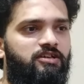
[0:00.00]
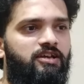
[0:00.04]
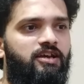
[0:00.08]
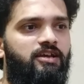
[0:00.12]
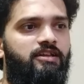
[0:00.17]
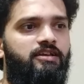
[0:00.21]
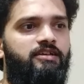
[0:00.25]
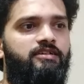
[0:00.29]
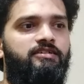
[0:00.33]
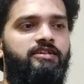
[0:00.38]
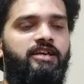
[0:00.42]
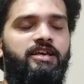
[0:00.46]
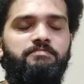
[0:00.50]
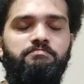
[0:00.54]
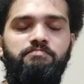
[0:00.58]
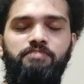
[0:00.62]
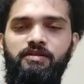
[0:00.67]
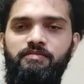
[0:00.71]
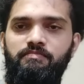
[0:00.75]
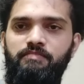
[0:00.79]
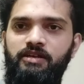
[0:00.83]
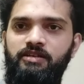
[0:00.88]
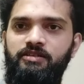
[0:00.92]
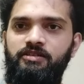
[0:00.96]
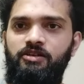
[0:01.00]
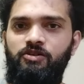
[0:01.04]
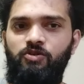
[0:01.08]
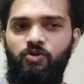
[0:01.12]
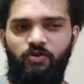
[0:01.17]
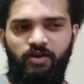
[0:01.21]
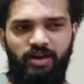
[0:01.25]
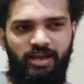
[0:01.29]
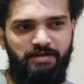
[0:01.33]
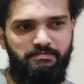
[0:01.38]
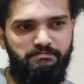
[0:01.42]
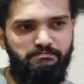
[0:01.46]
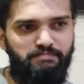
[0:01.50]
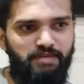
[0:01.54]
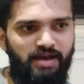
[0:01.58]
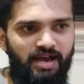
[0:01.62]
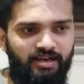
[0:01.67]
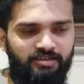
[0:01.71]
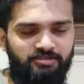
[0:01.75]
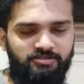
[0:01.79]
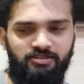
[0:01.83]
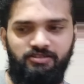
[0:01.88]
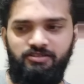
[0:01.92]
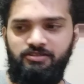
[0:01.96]
getting implemented or
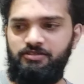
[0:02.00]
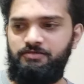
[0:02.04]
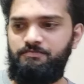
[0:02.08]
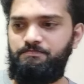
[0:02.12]
impacted.